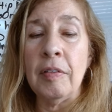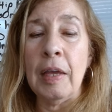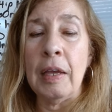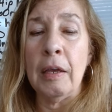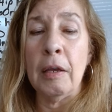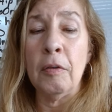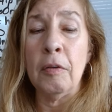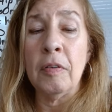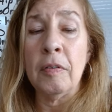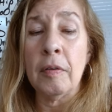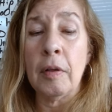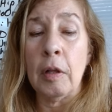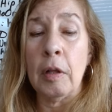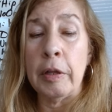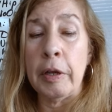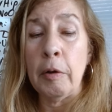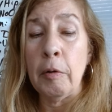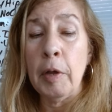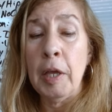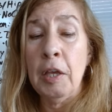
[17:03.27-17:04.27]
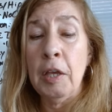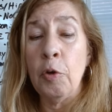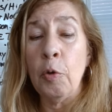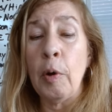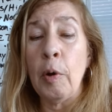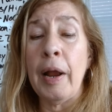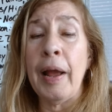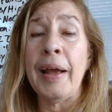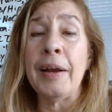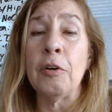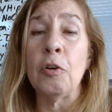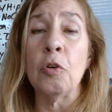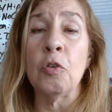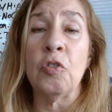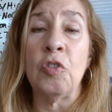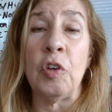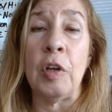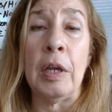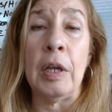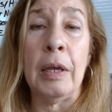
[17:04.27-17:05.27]
things, clearing your
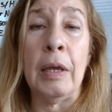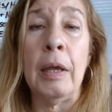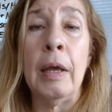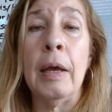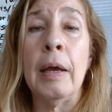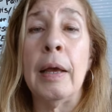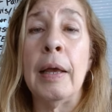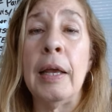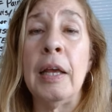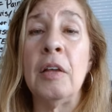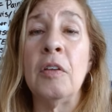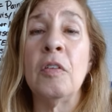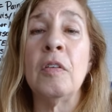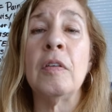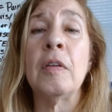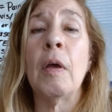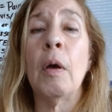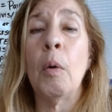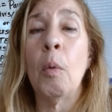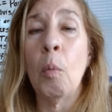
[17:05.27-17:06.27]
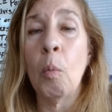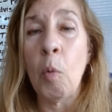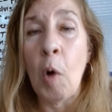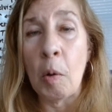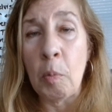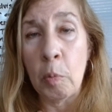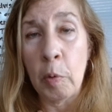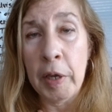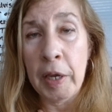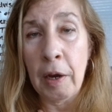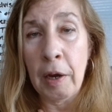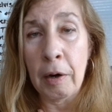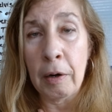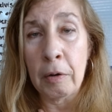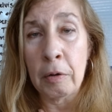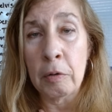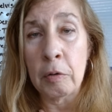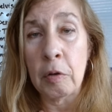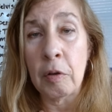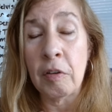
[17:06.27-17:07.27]
energy, is what we
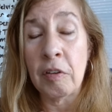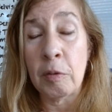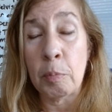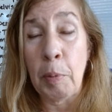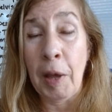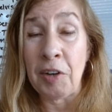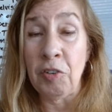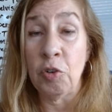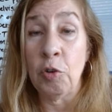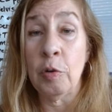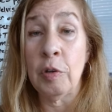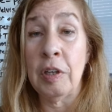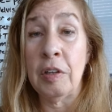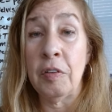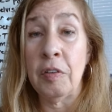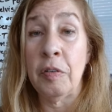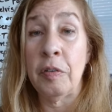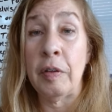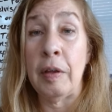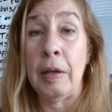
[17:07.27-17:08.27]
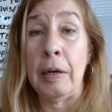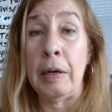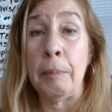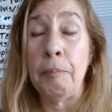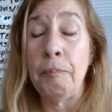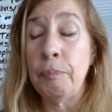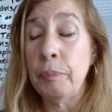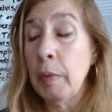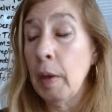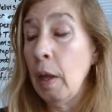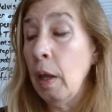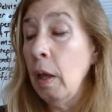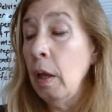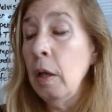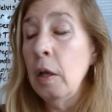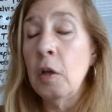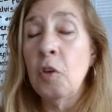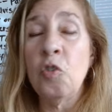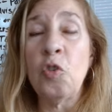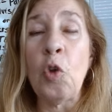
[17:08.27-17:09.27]
are specialists in.
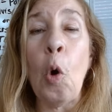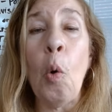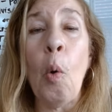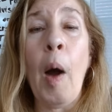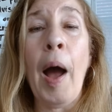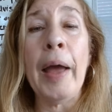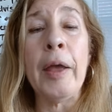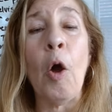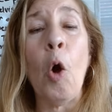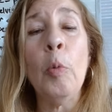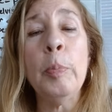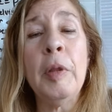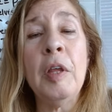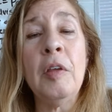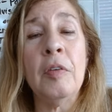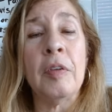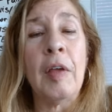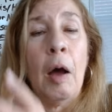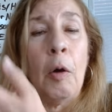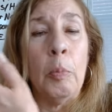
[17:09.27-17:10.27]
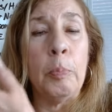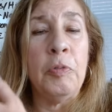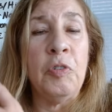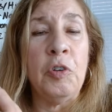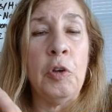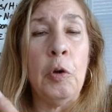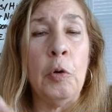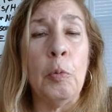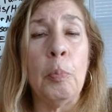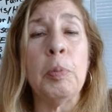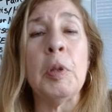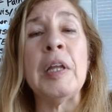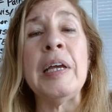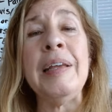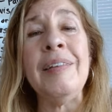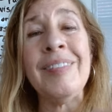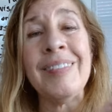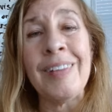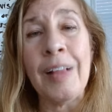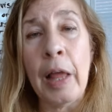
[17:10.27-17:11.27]
So I hope this helps you.
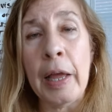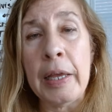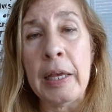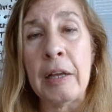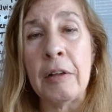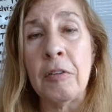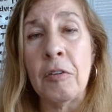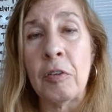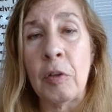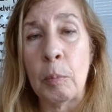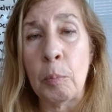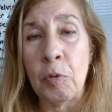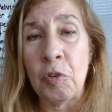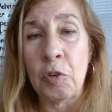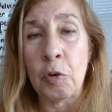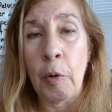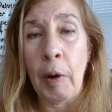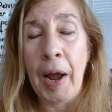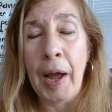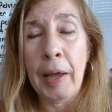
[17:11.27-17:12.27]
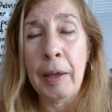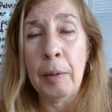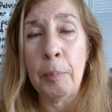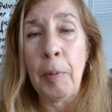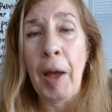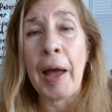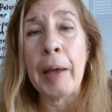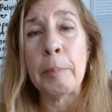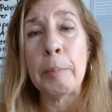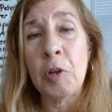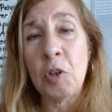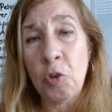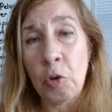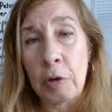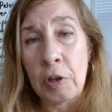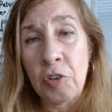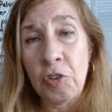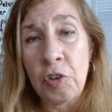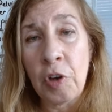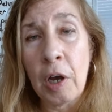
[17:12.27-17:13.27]
Please like and subscribe. I'm
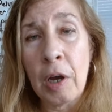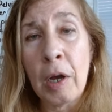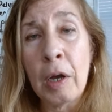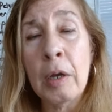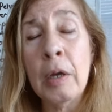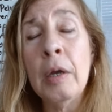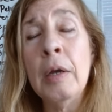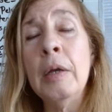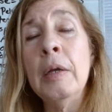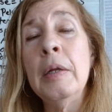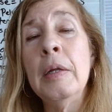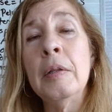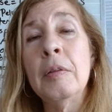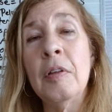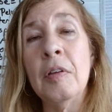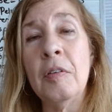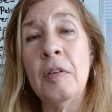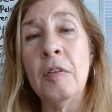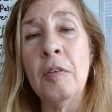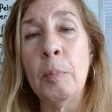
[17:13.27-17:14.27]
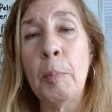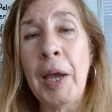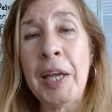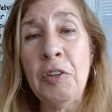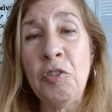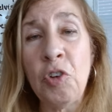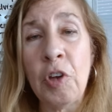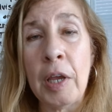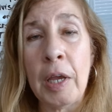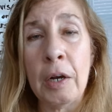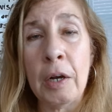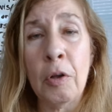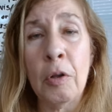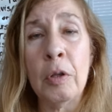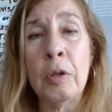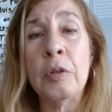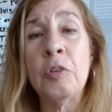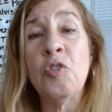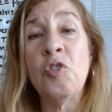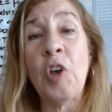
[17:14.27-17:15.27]
Patricia. This is my
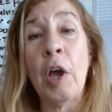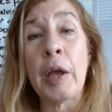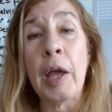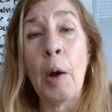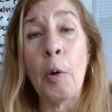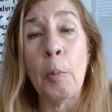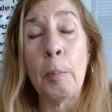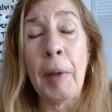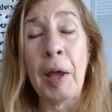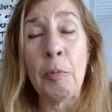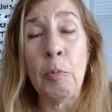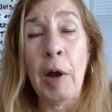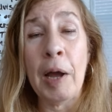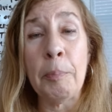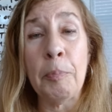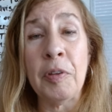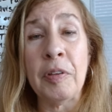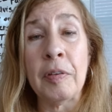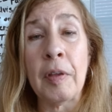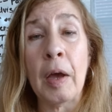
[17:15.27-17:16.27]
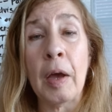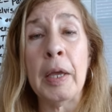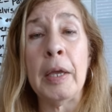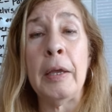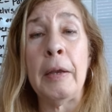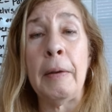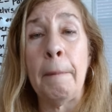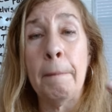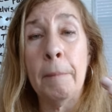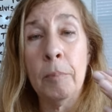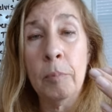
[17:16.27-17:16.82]
channel. Check out my website,